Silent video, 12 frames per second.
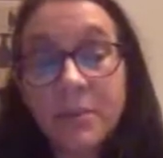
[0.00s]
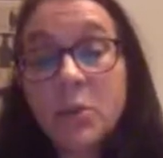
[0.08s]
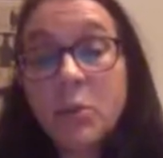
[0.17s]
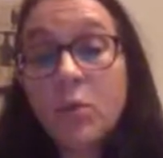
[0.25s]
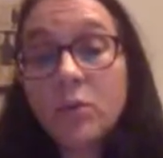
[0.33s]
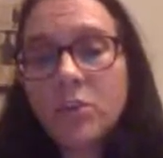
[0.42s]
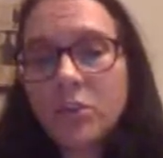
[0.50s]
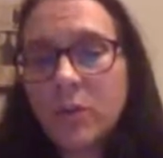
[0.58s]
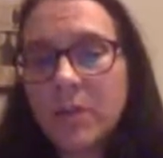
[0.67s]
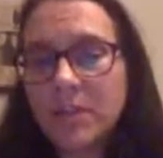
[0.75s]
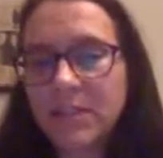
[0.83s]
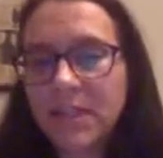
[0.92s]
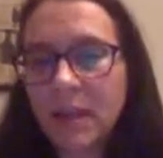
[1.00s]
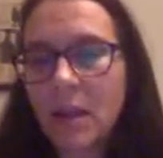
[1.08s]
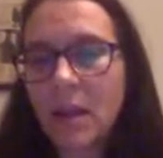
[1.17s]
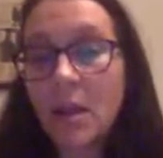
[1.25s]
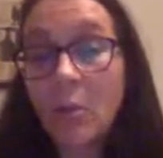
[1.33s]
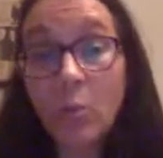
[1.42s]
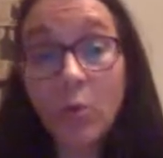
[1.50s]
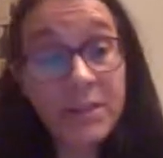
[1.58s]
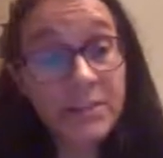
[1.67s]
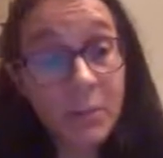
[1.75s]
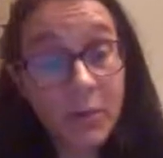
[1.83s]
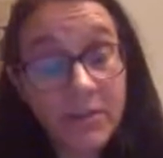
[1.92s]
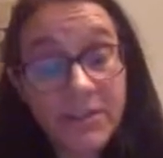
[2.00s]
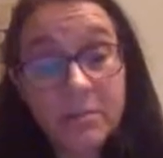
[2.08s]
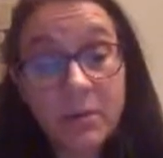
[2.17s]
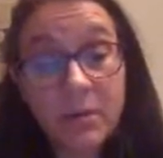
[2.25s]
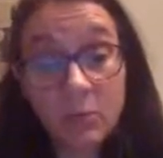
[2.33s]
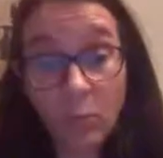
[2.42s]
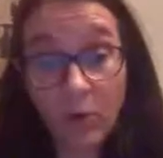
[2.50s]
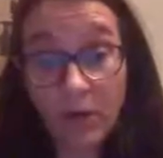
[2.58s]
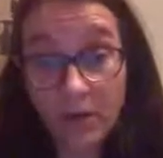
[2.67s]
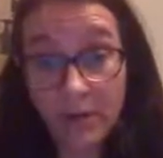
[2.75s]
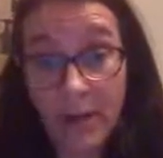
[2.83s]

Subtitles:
but we wanted to understand what is possible and where